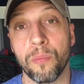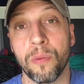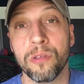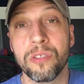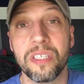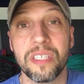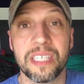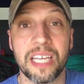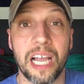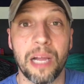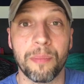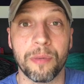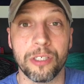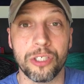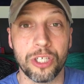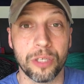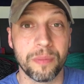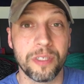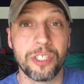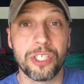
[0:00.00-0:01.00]
Most of the time, our
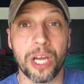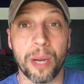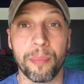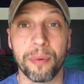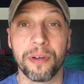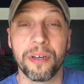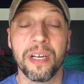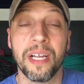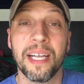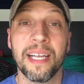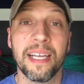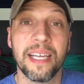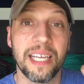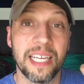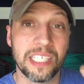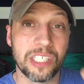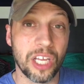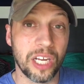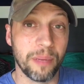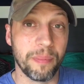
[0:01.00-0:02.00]
German Shepherd
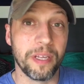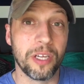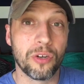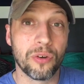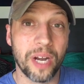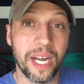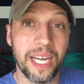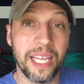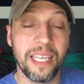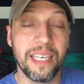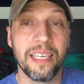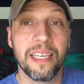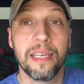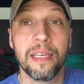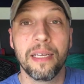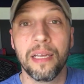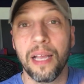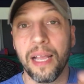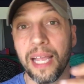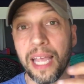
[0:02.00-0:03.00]
is going to be crated
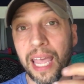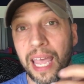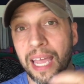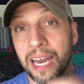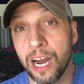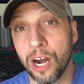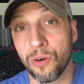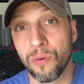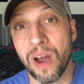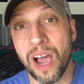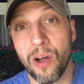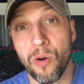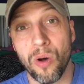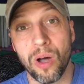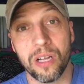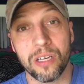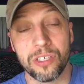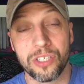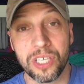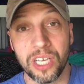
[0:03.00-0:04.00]
and our
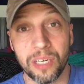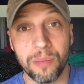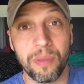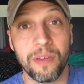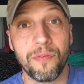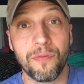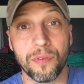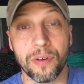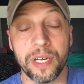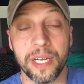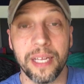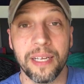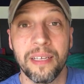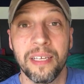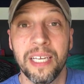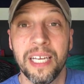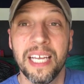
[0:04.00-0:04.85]
Rottweiler is going to be free.